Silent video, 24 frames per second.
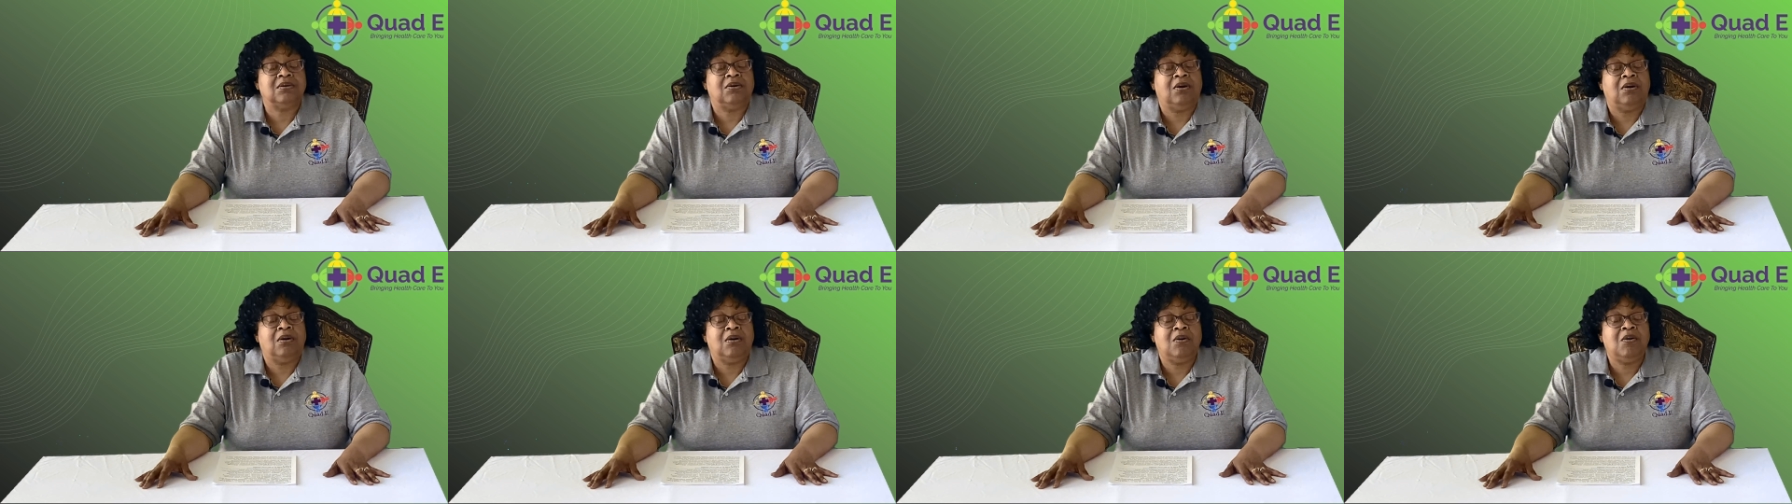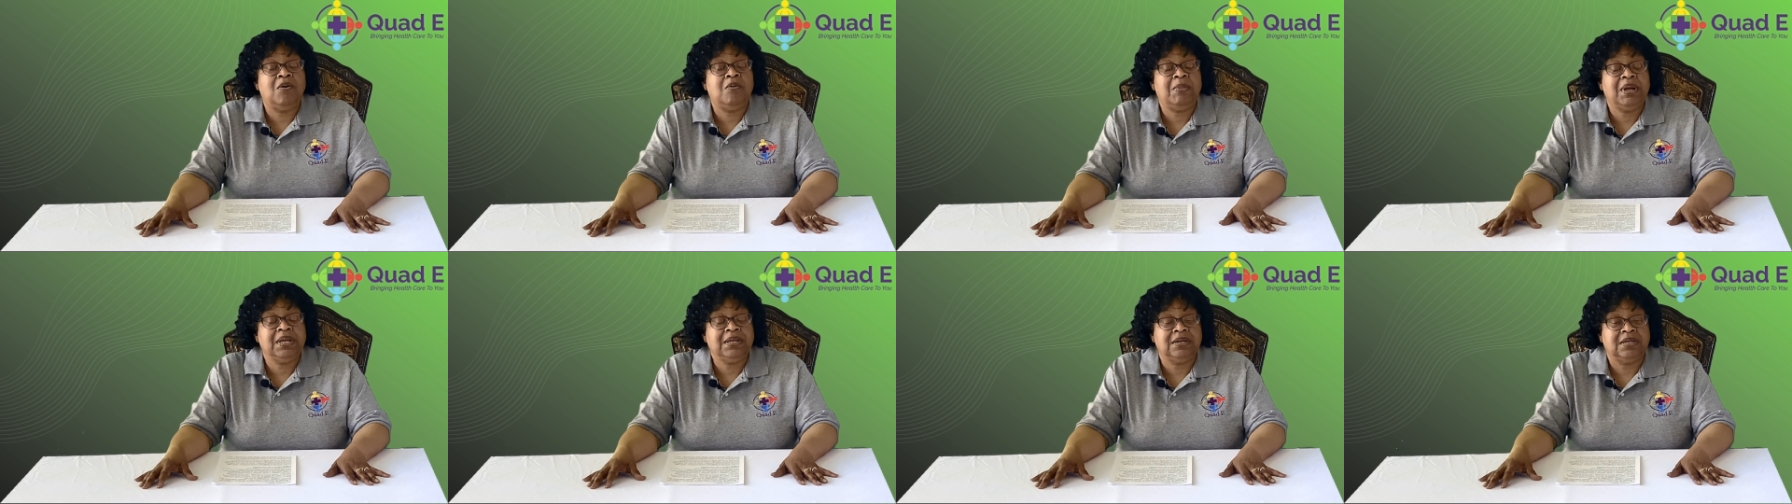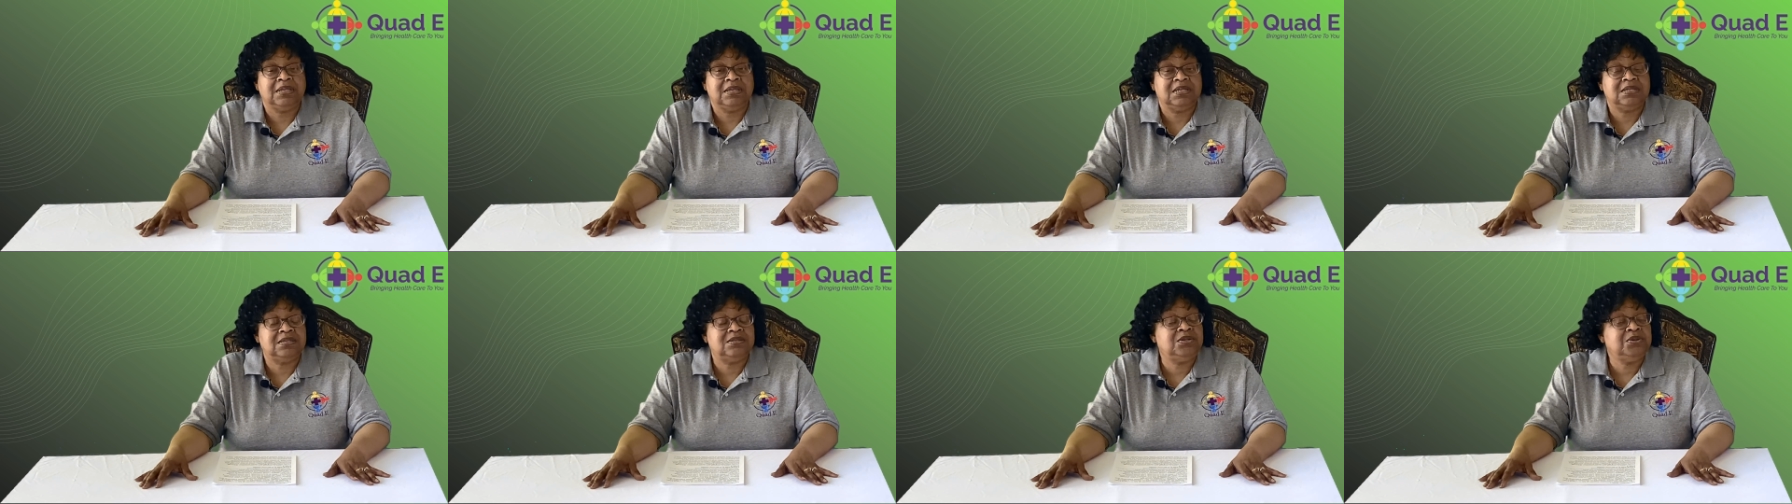Oh my
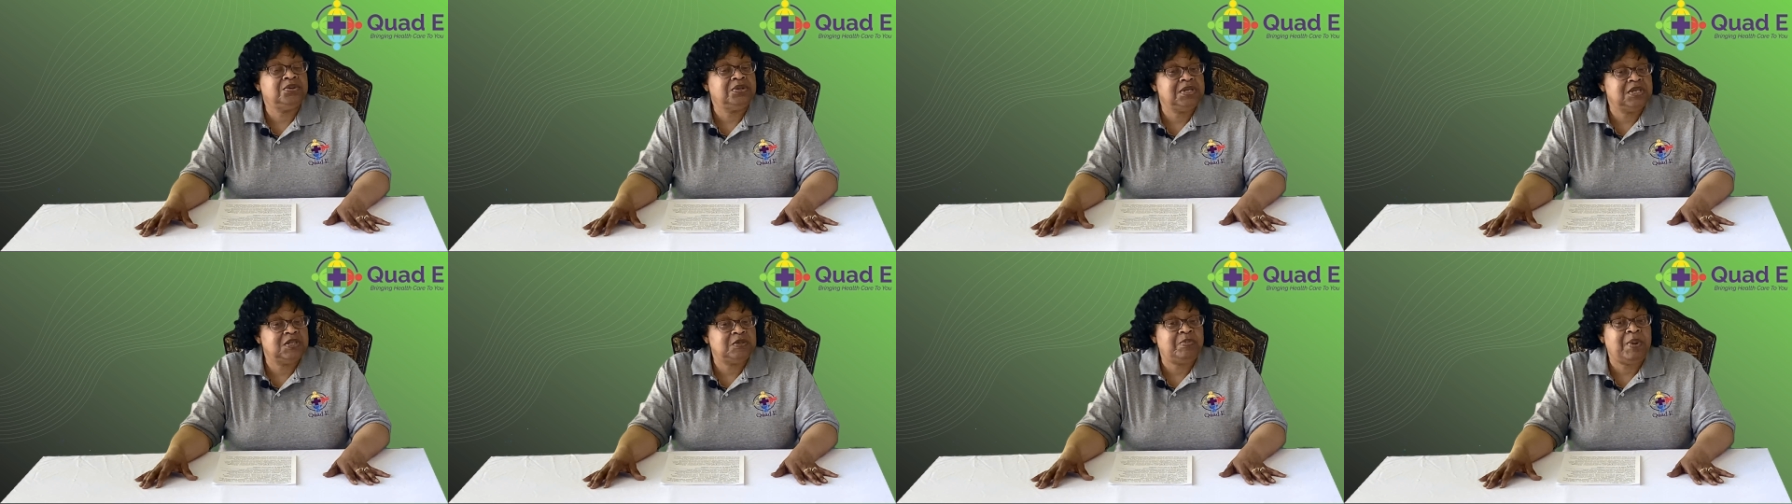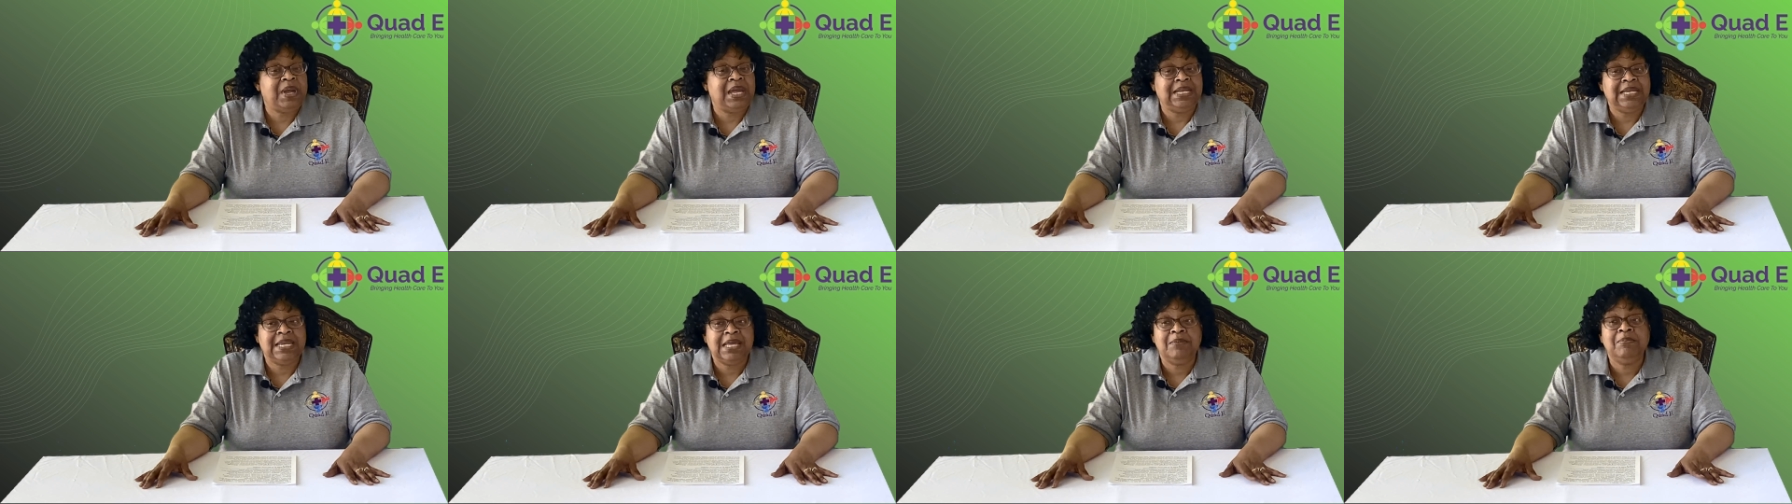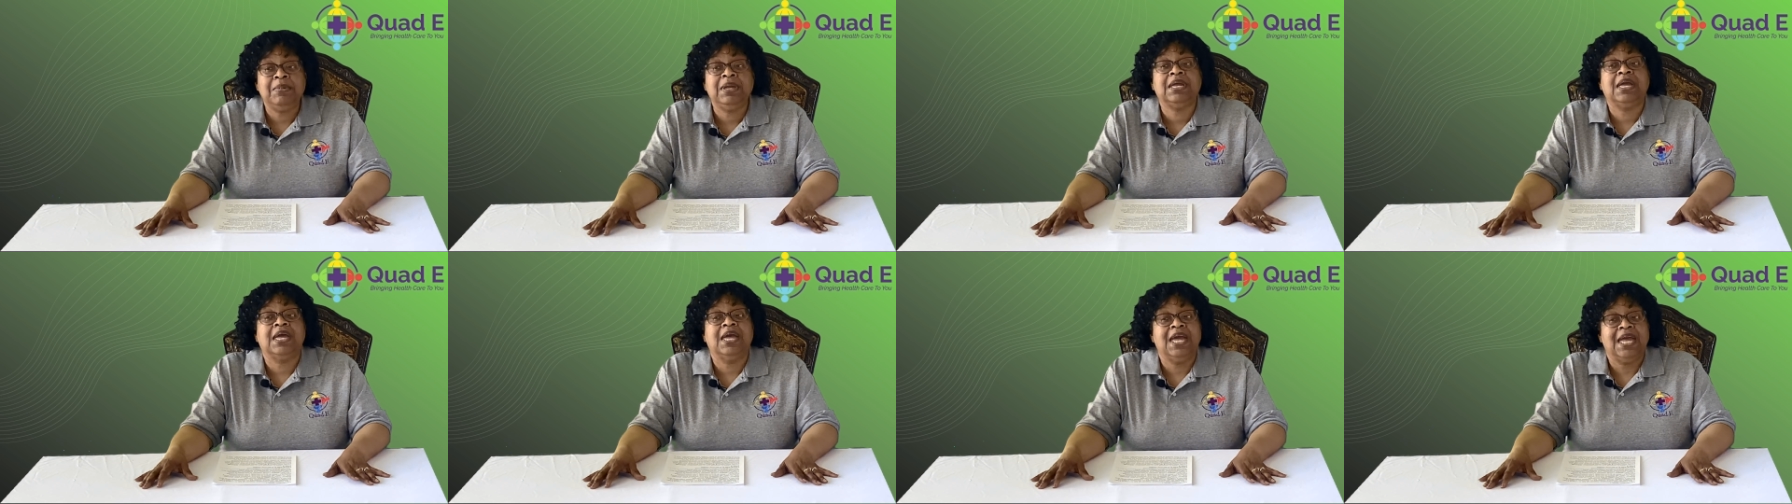goodness, during this
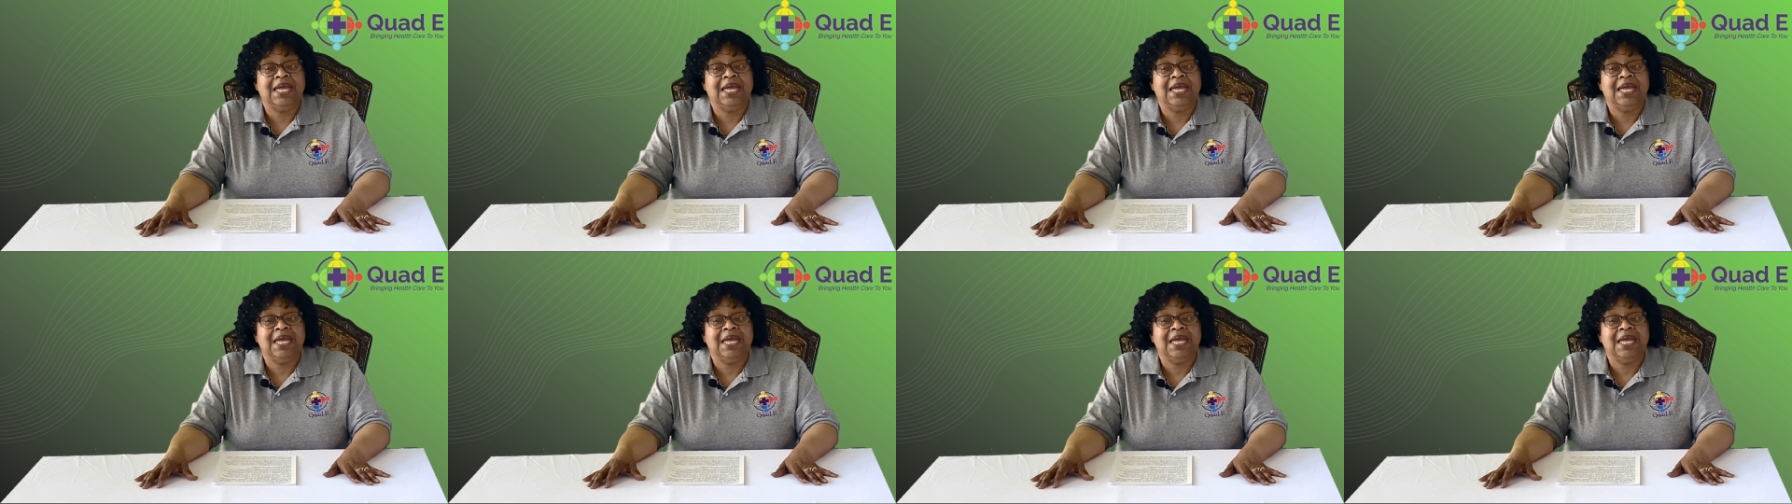pandemic,